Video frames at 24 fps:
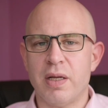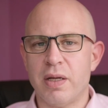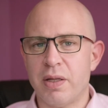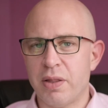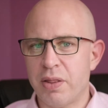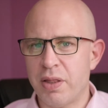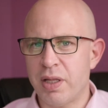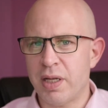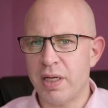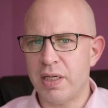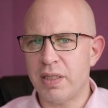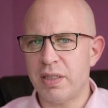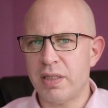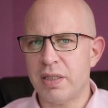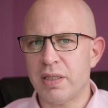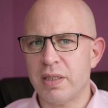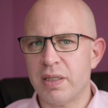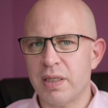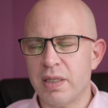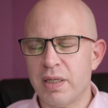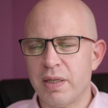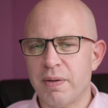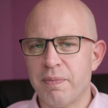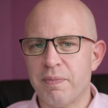Third,
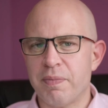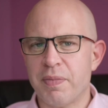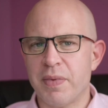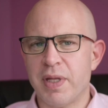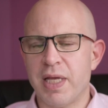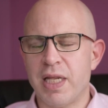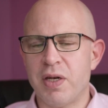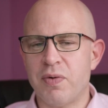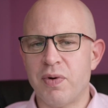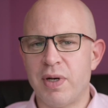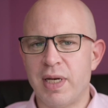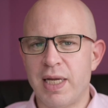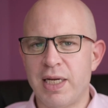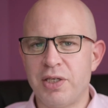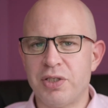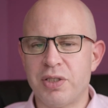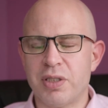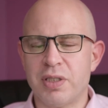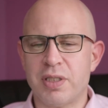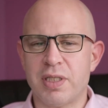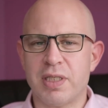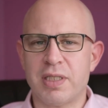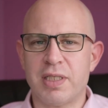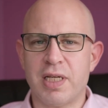in
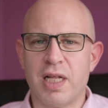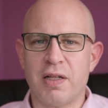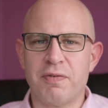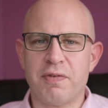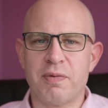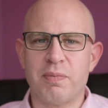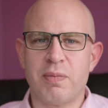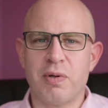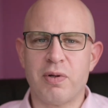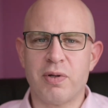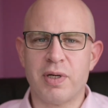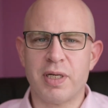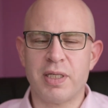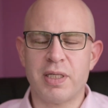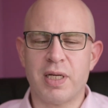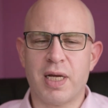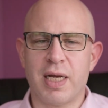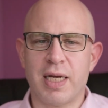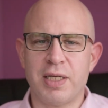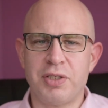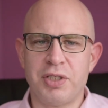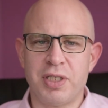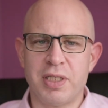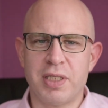relation to self-employed
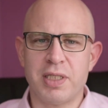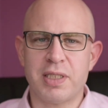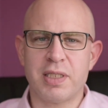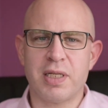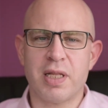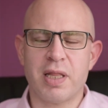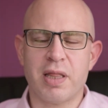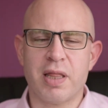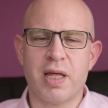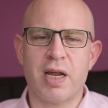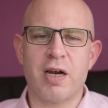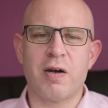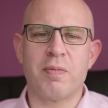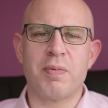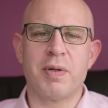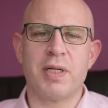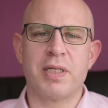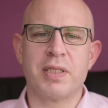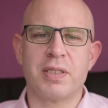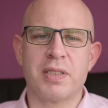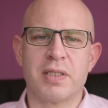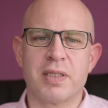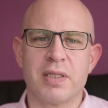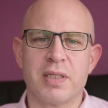hygienists and
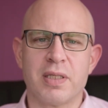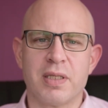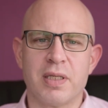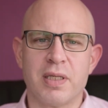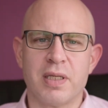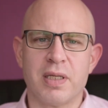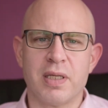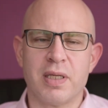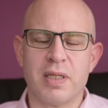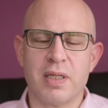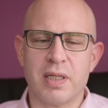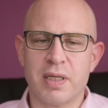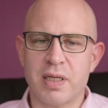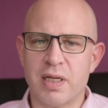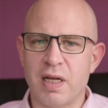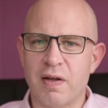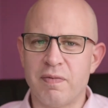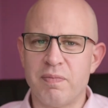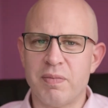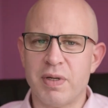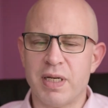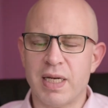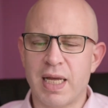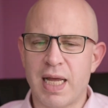therapists, the
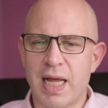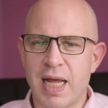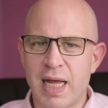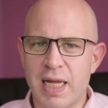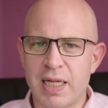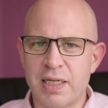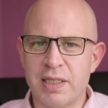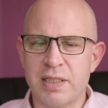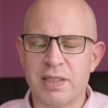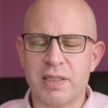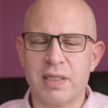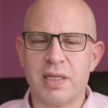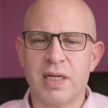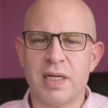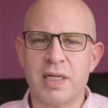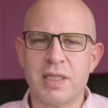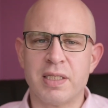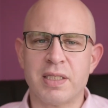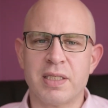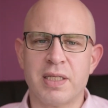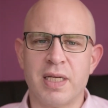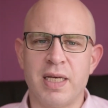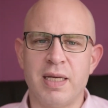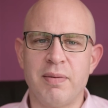government has a
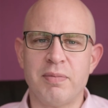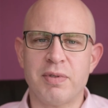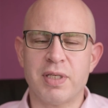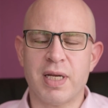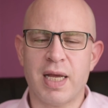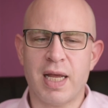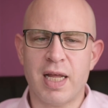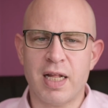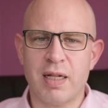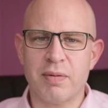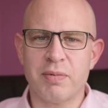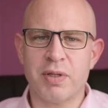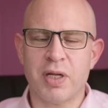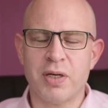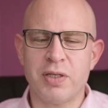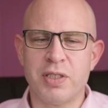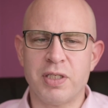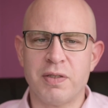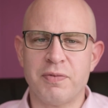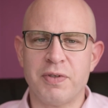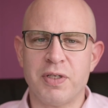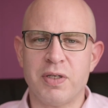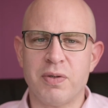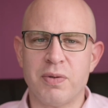scheme to help those
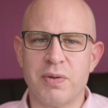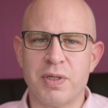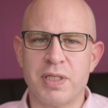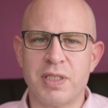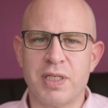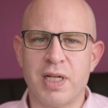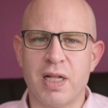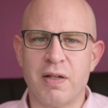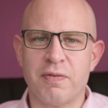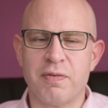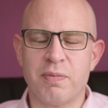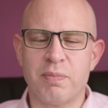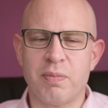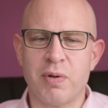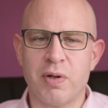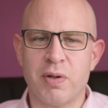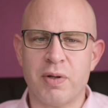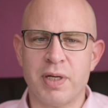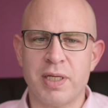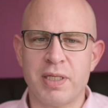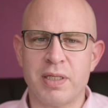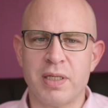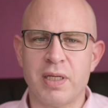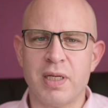of you who are
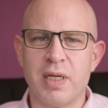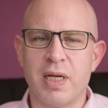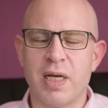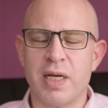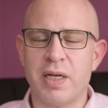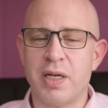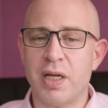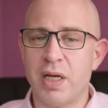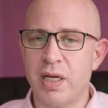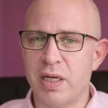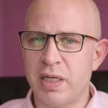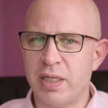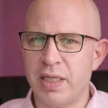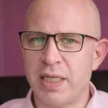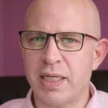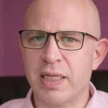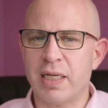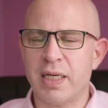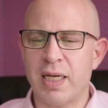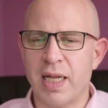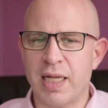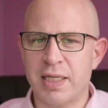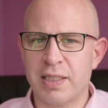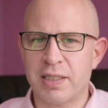self-employed and
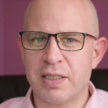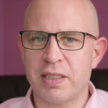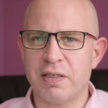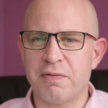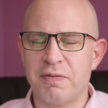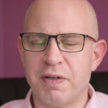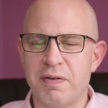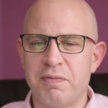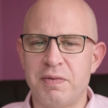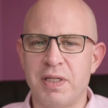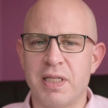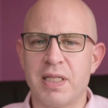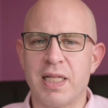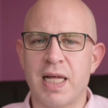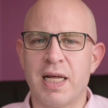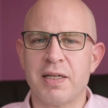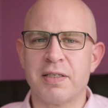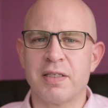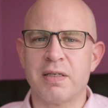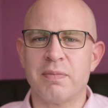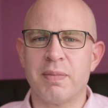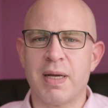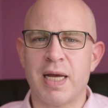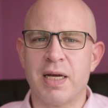earning less than
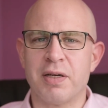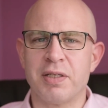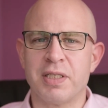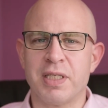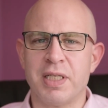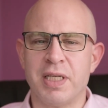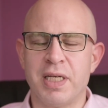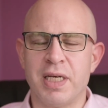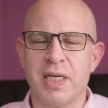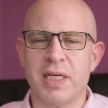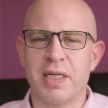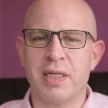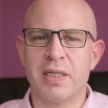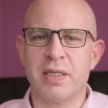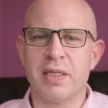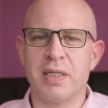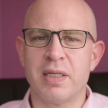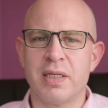£50,000 a year.